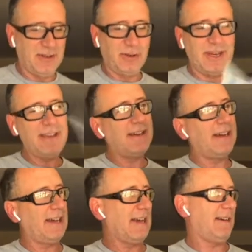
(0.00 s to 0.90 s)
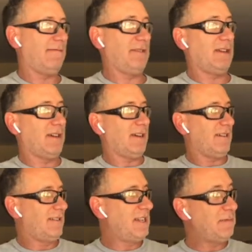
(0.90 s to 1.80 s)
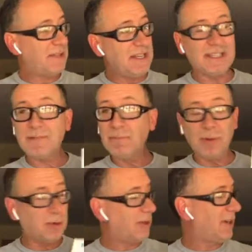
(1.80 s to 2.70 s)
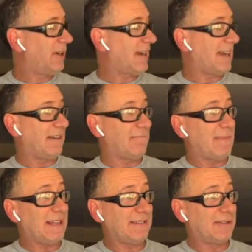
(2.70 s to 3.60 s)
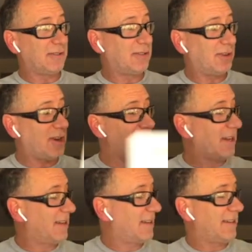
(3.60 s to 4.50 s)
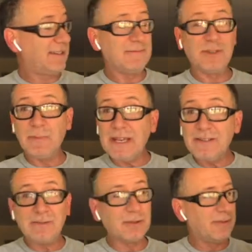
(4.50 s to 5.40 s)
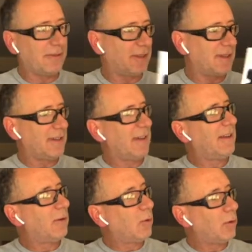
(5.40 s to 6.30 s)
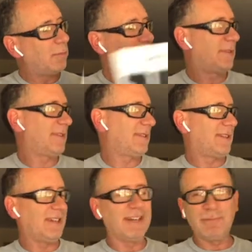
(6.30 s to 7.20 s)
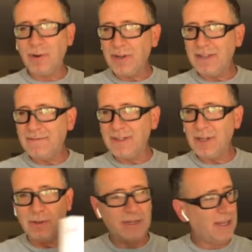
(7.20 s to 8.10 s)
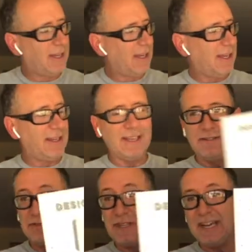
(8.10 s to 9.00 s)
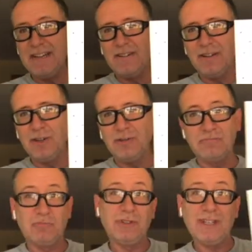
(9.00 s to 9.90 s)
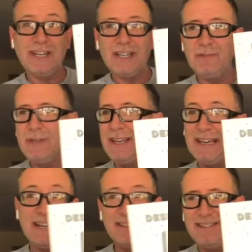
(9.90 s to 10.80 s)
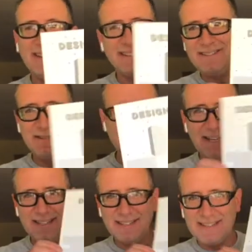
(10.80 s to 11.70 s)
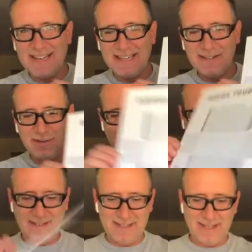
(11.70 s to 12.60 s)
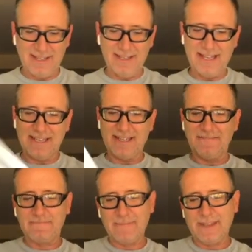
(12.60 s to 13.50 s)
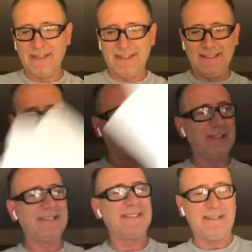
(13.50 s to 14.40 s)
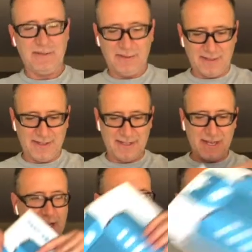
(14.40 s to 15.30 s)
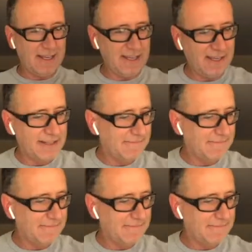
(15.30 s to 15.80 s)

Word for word: Okay, I have Deep Sea Explorer, I have Monster Truck, Space Rover, whoops, Parade Float, and then design your own. What's that going to be? I don't know. You kind of design it and draw it, see how you like it. So let's set those aside.